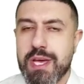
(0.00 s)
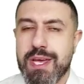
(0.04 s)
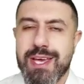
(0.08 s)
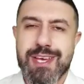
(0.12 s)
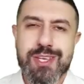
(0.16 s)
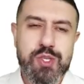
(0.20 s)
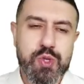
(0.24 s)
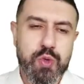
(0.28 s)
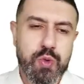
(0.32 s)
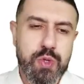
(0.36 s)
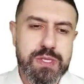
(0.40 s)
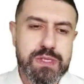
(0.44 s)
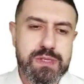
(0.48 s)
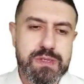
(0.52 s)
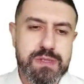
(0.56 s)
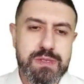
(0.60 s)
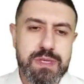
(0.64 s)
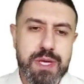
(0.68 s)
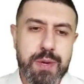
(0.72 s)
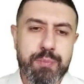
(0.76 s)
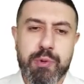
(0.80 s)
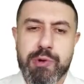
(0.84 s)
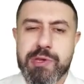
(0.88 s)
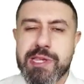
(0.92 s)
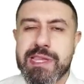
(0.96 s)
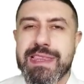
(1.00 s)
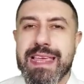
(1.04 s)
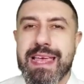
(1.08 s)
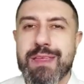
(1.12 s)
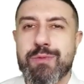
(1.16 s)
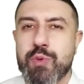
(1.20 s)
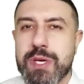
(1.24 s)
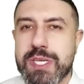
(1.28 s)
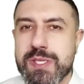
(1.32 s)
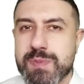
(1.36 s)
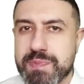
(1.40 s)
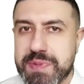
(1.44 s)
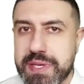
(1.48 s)
So it's important that we
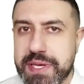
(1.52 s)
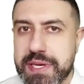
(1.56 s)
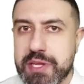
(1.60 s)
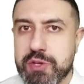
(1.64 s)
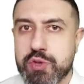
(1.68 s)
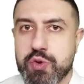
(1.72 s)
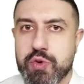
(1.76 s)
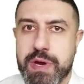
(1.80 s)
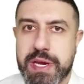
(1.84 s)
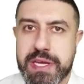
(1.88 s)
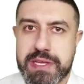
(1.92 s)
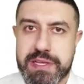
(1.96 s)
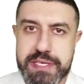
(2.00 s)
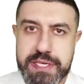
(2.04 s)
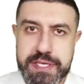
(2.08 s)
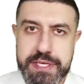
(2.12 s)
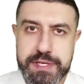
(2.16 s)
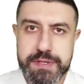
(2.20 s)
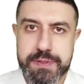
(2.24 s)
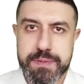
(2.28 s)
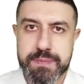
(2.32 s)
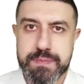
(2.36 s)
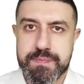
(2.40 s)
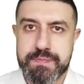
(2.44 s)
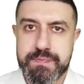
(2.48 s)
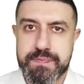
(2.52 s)
explain it correctly here.